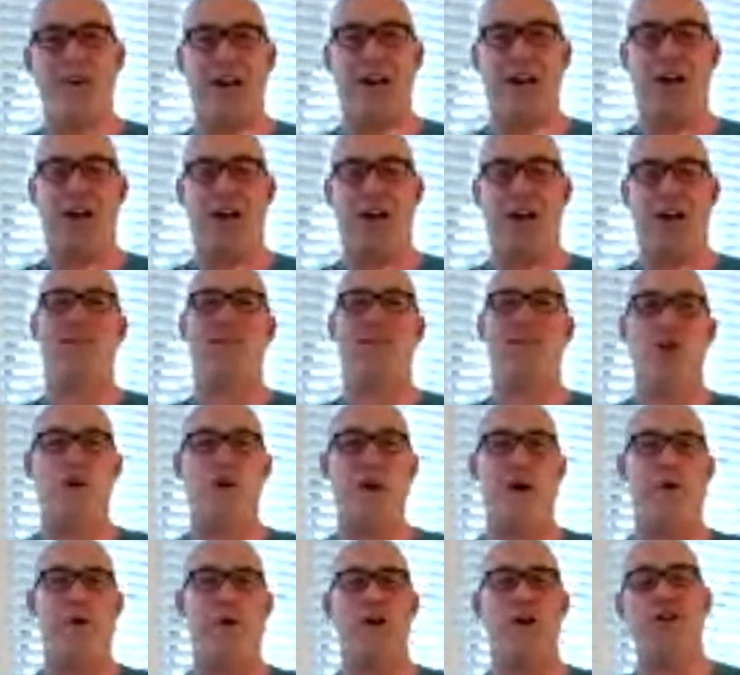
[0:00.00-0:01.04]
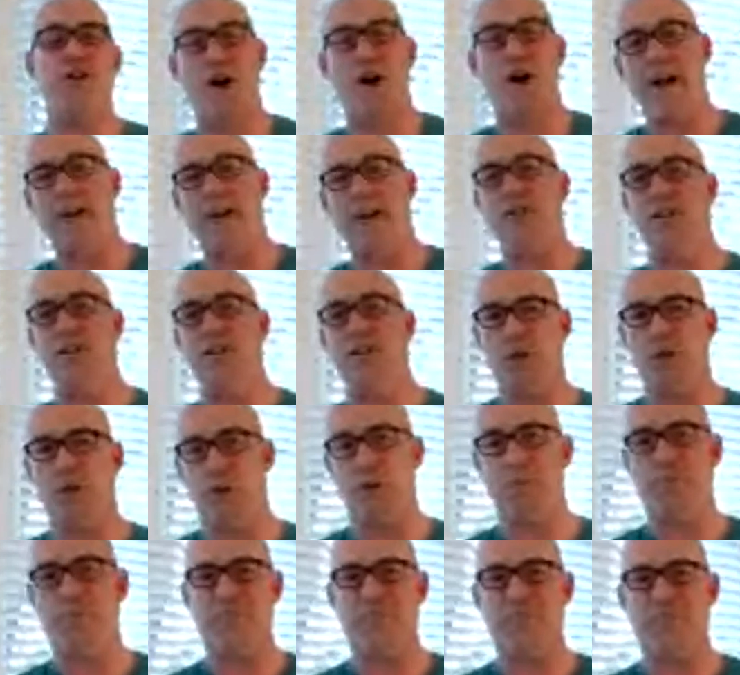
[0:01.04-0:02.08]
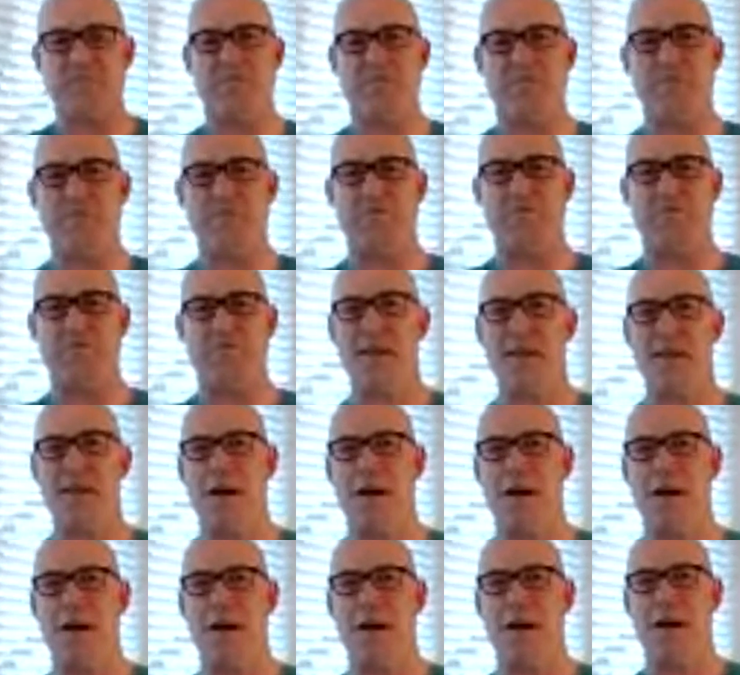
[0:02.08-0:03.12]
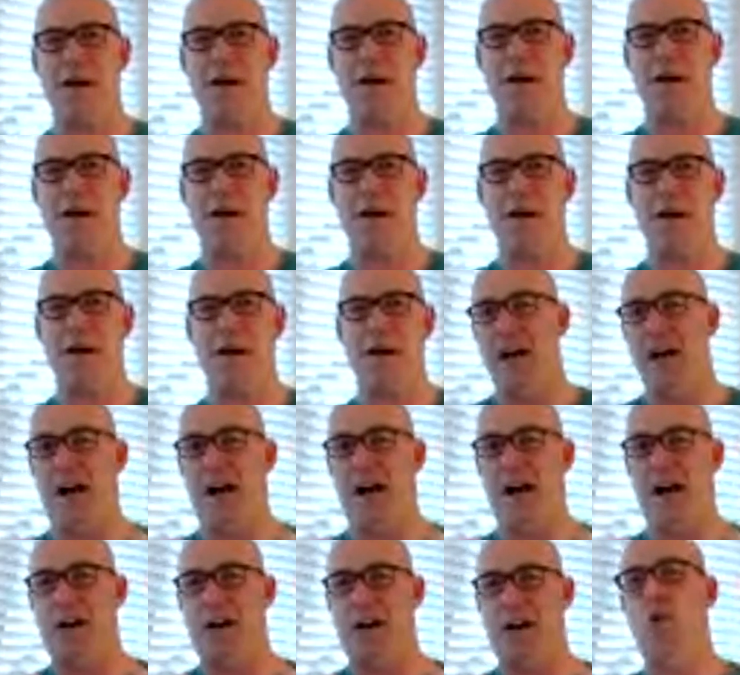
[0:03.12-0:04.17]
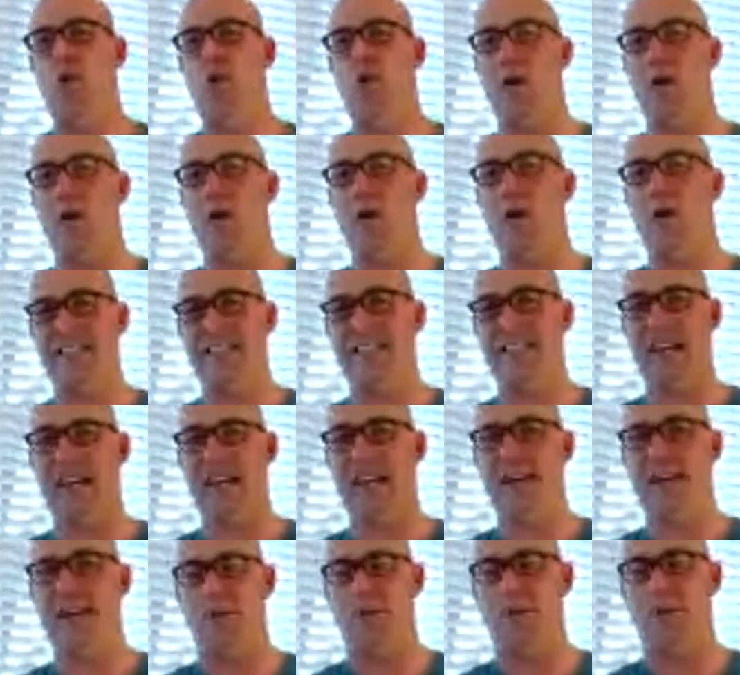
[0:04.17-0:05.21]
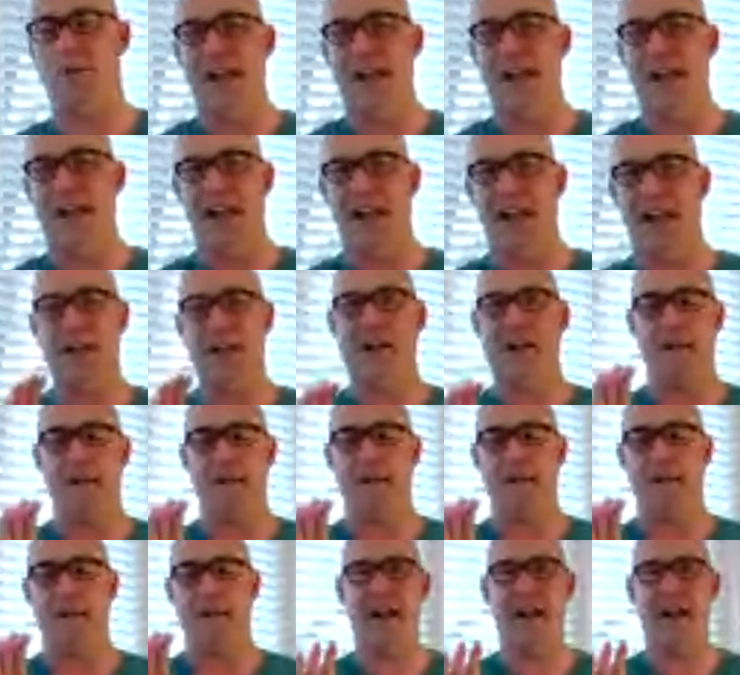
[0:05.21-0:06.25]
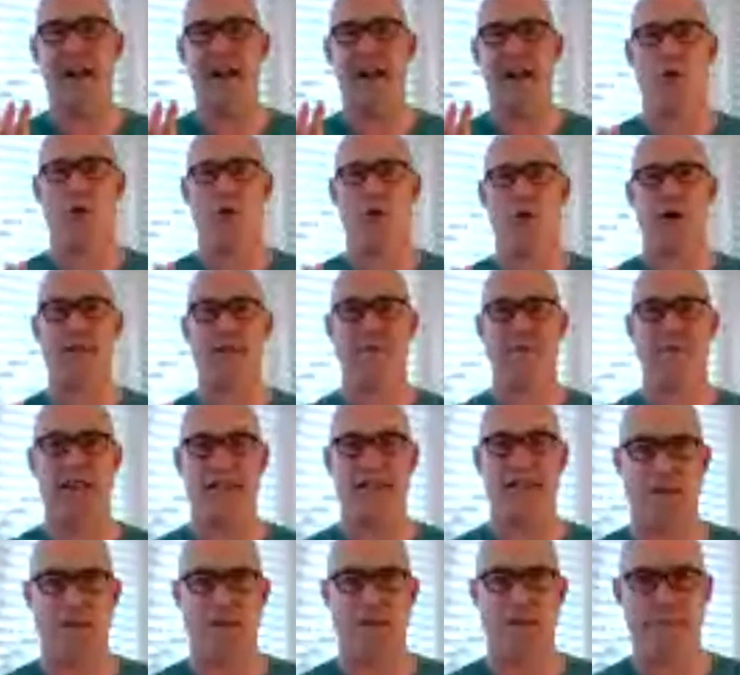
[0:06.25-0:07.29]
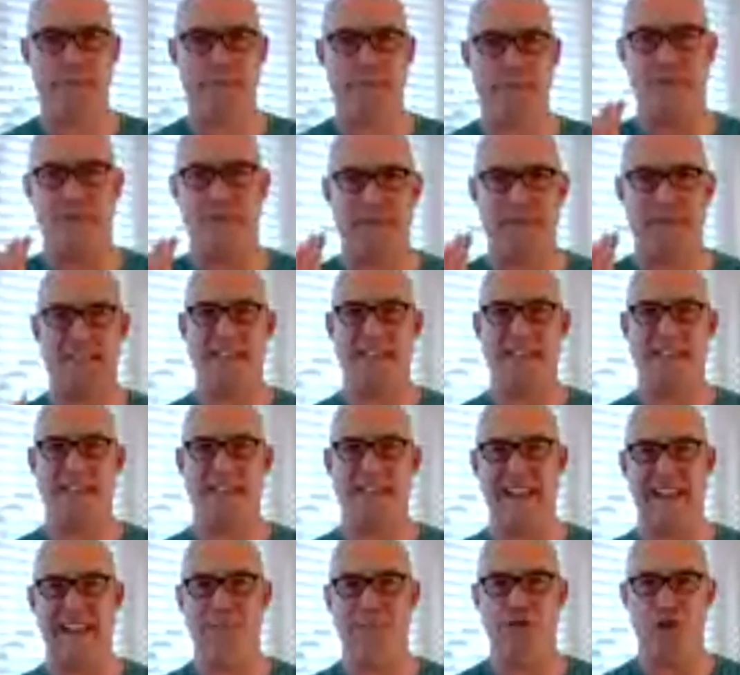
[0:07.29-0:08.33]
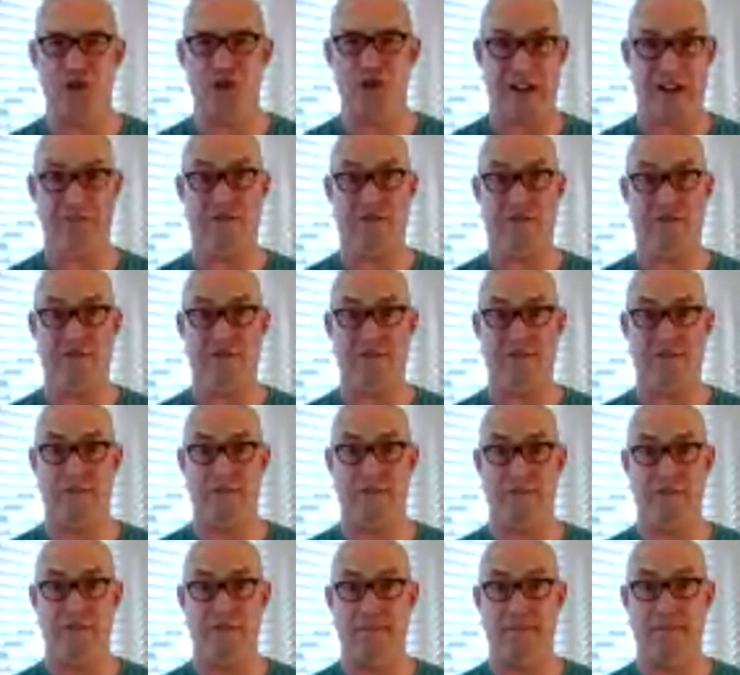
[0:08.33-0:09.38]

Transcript: got a great episode. I want to talk to you about a cool idea. So let me paint a story, and it's about this guy named Jeff.